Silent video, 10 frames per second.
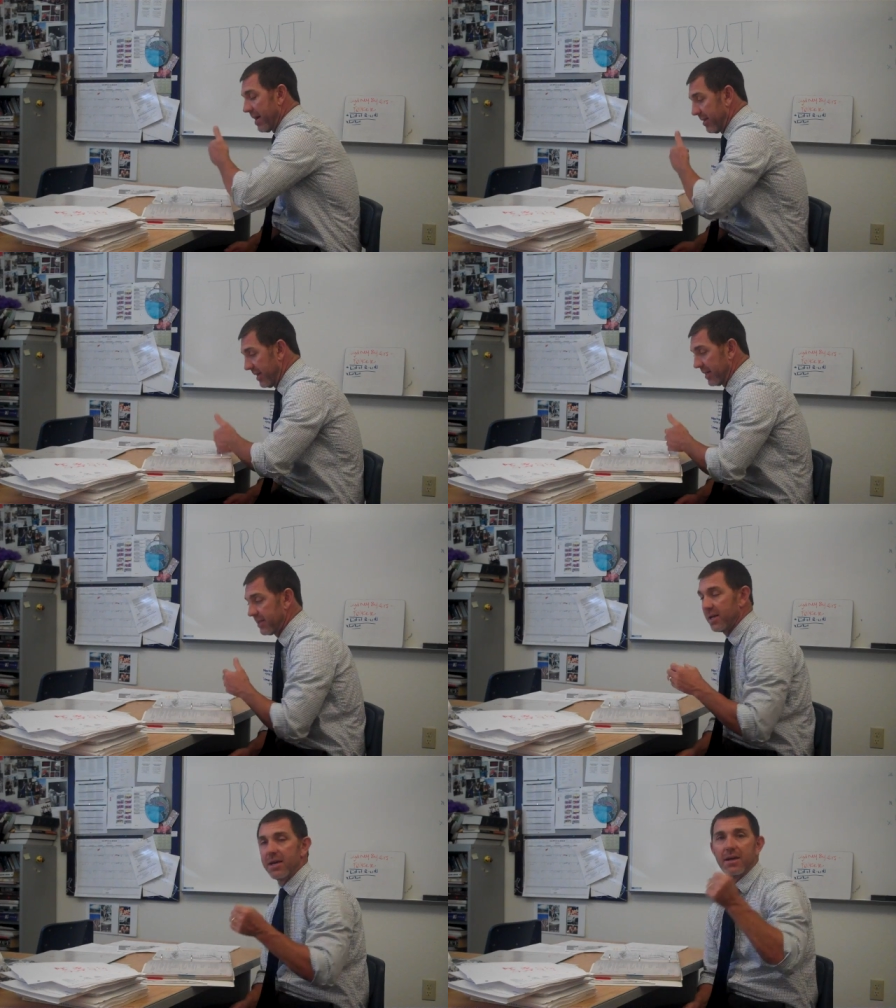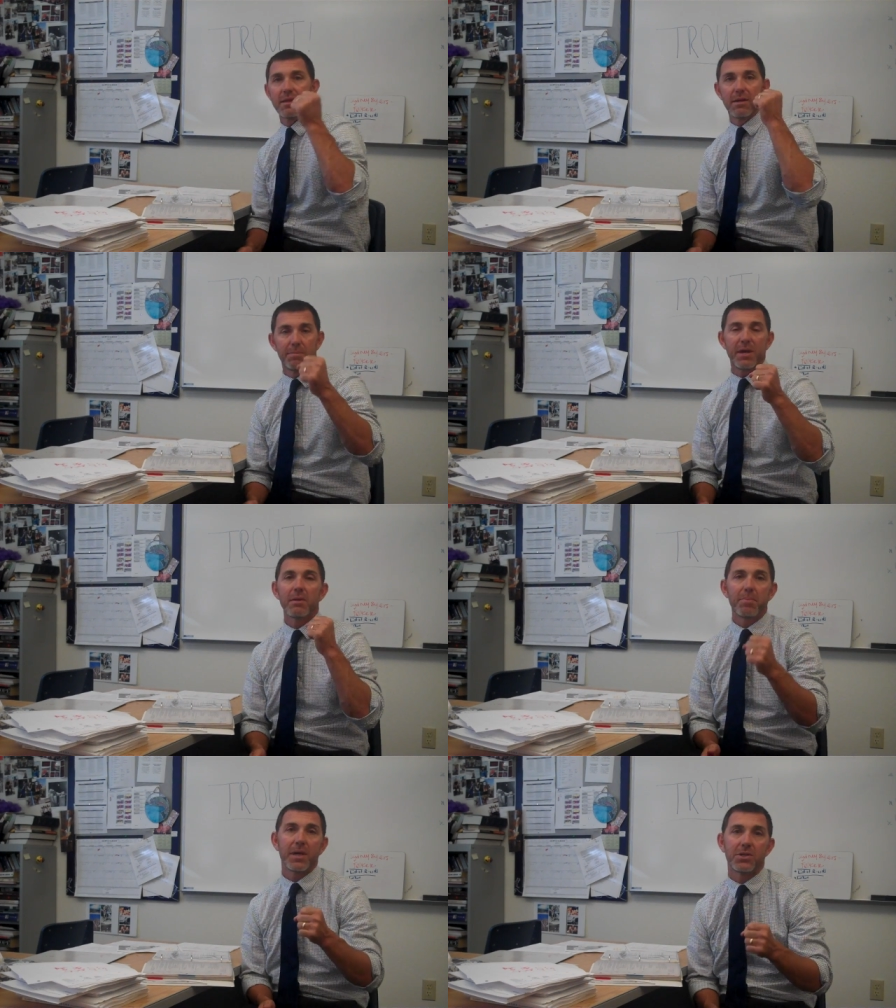about this. The
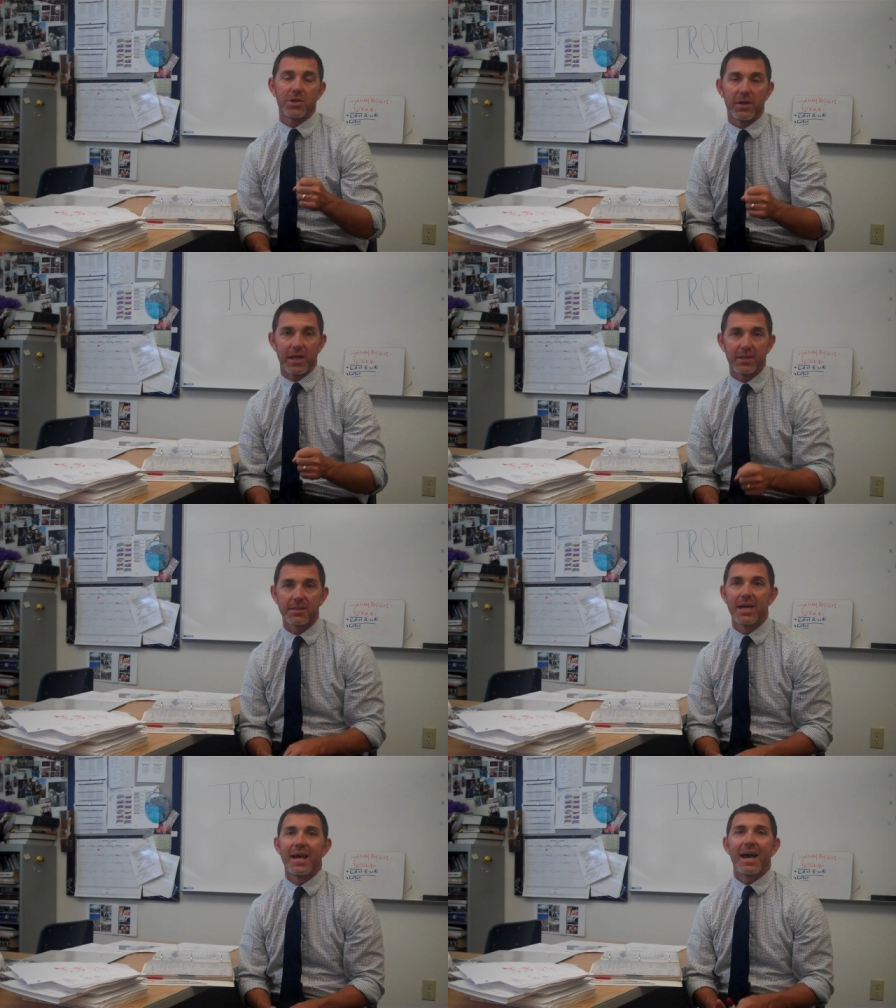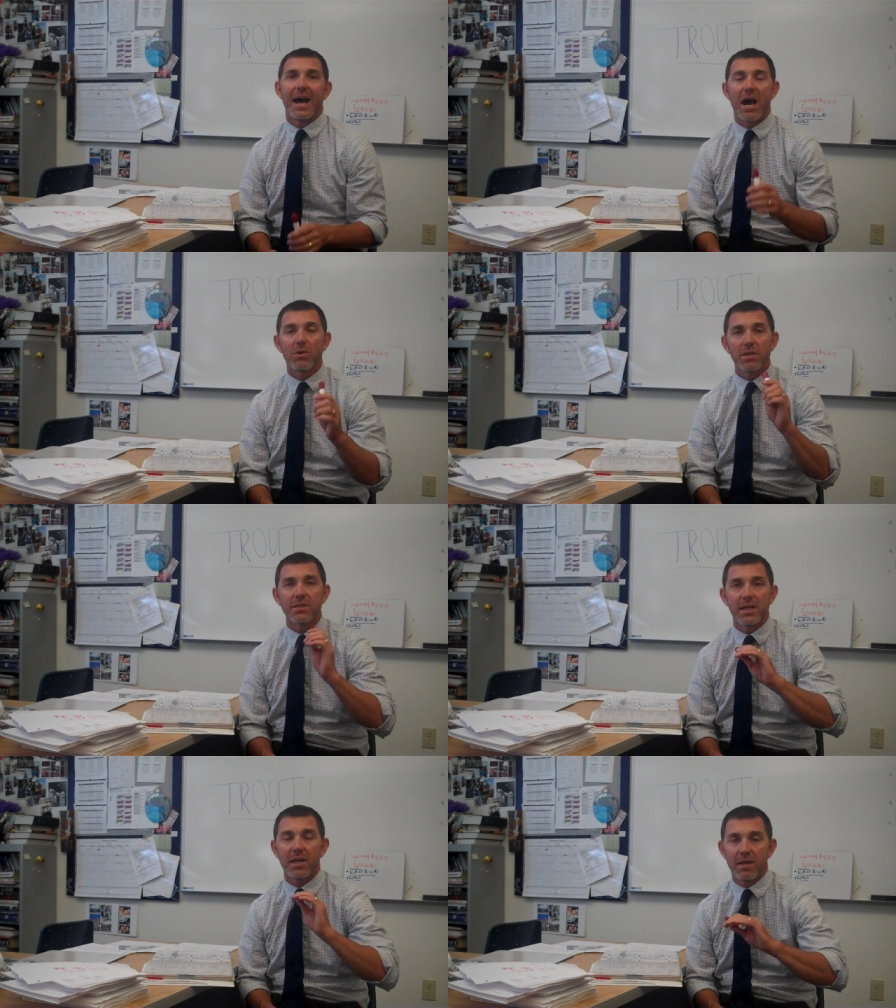big picture is, how
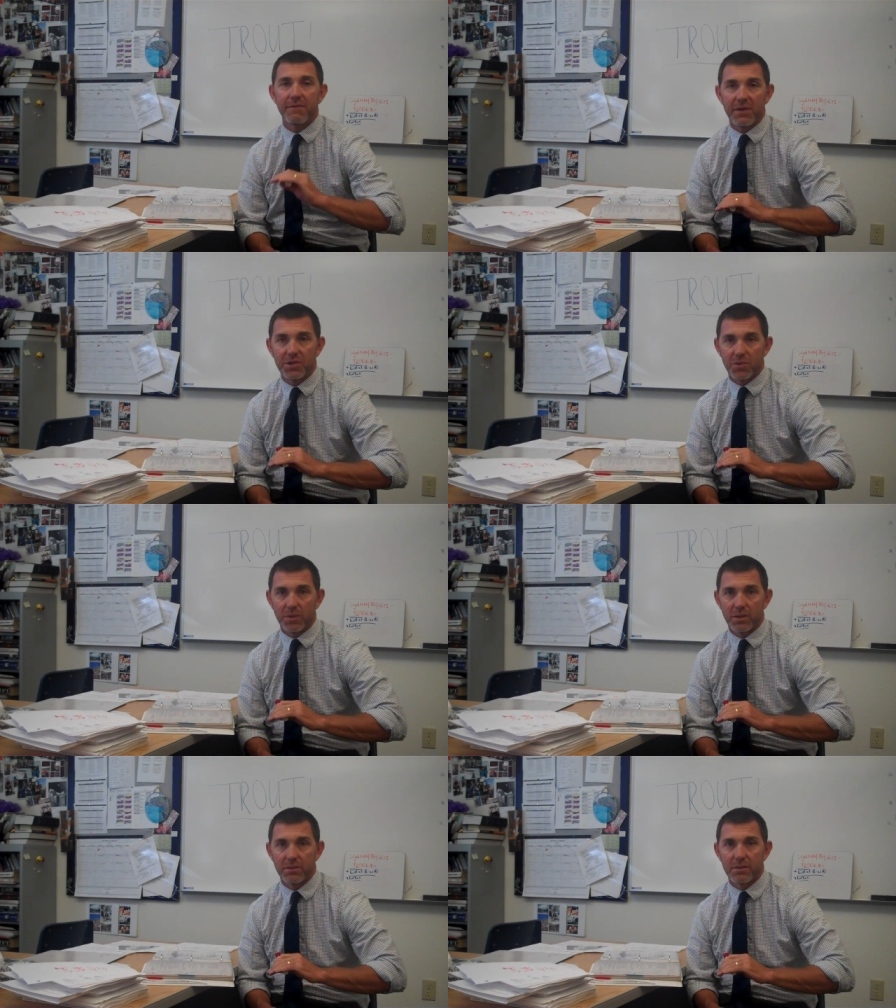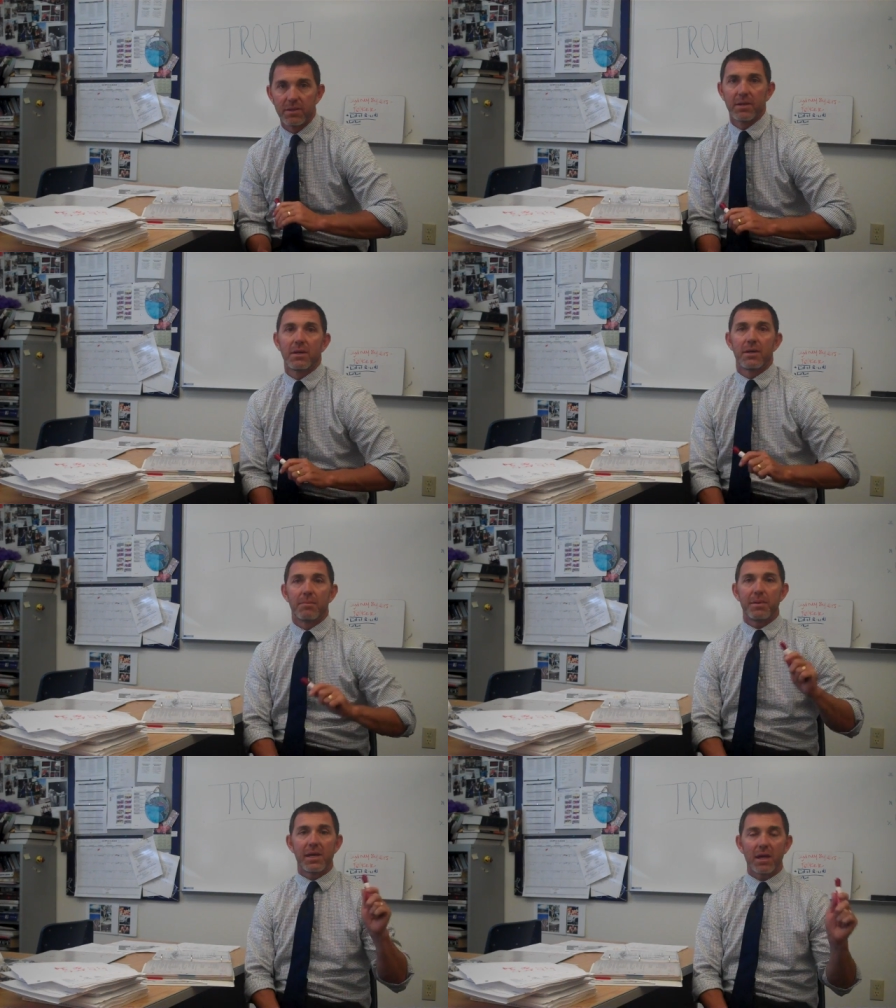does an individual
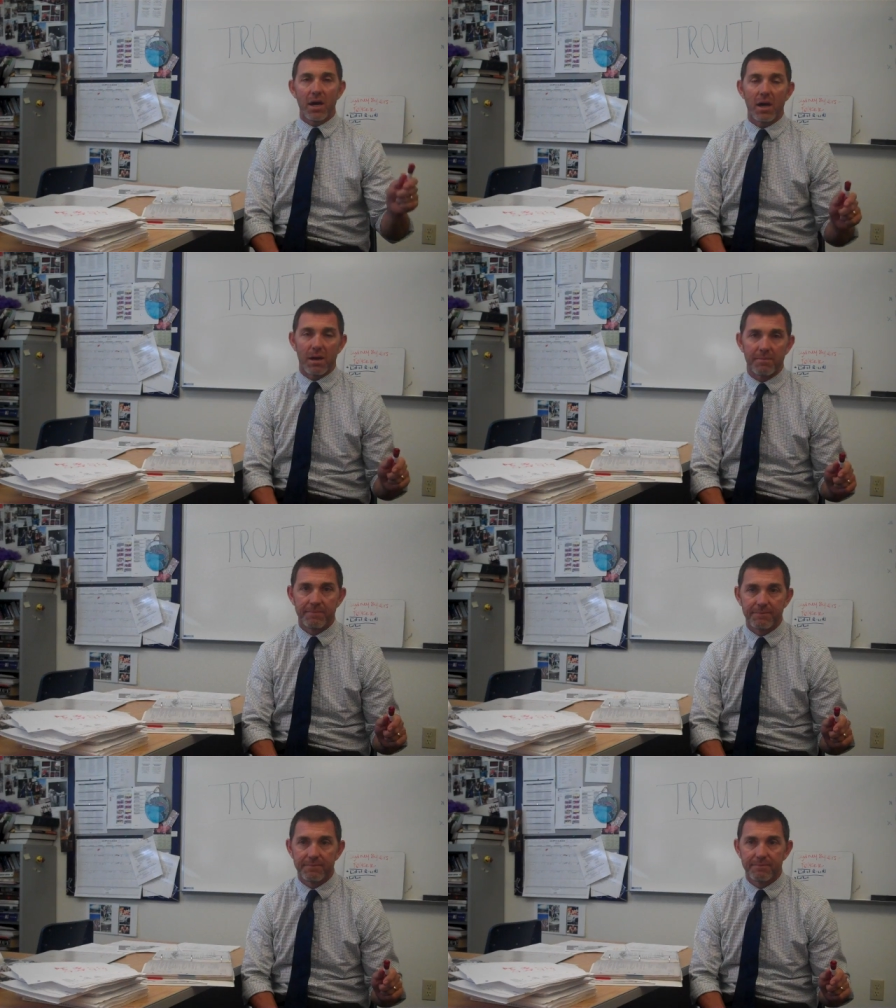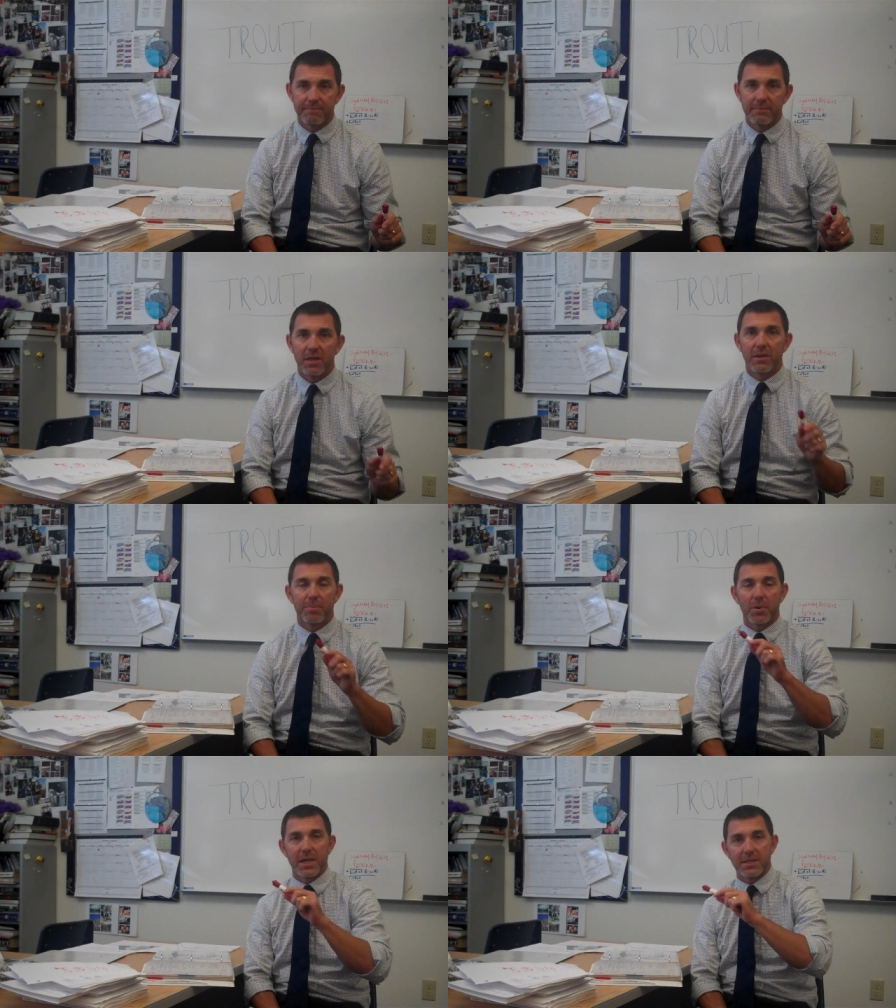become the
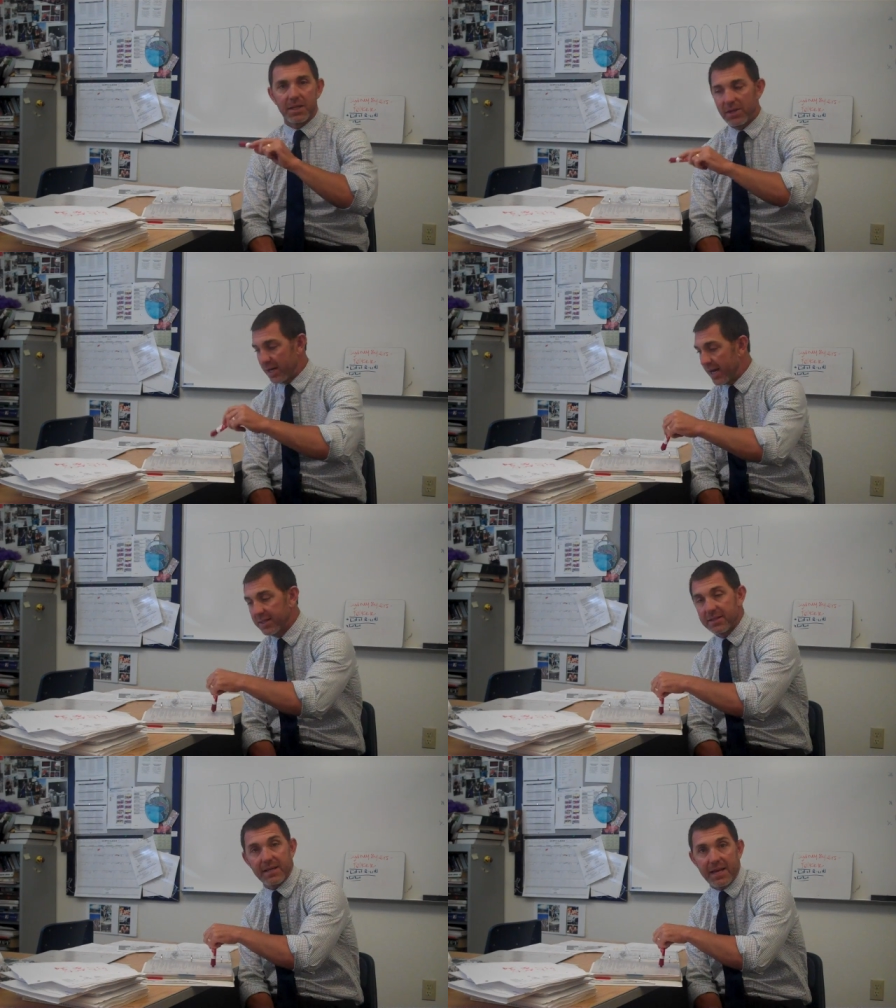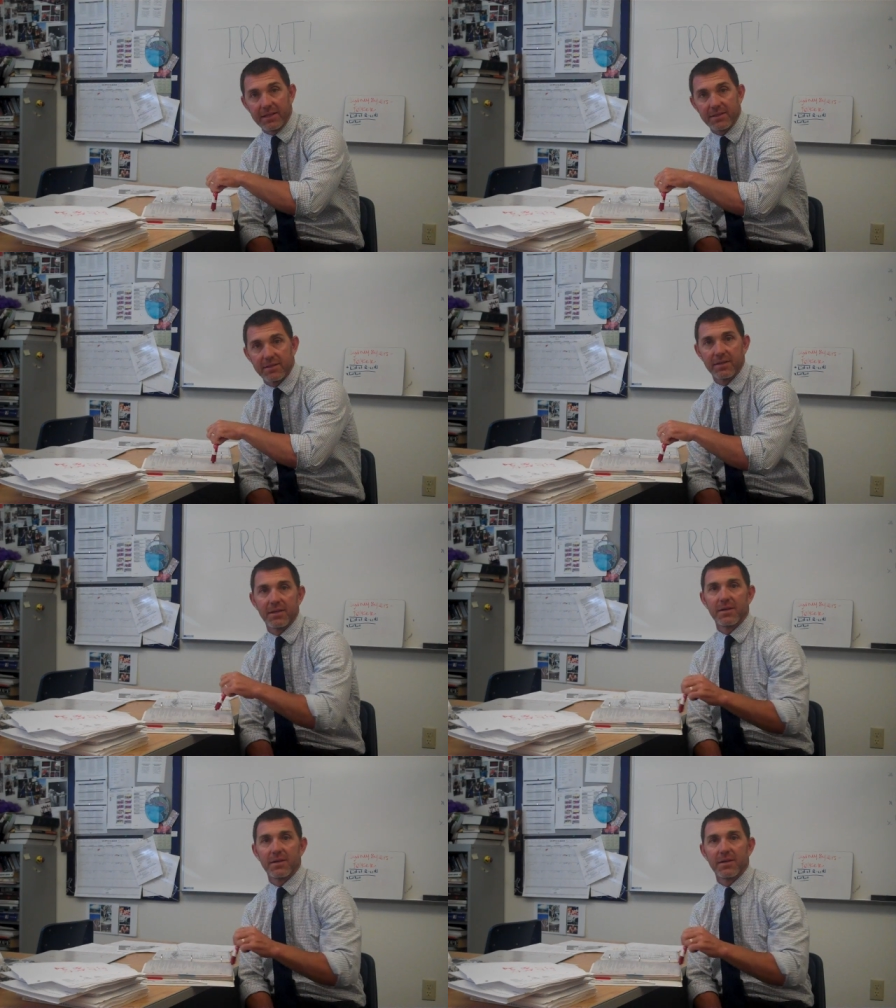President of the United States?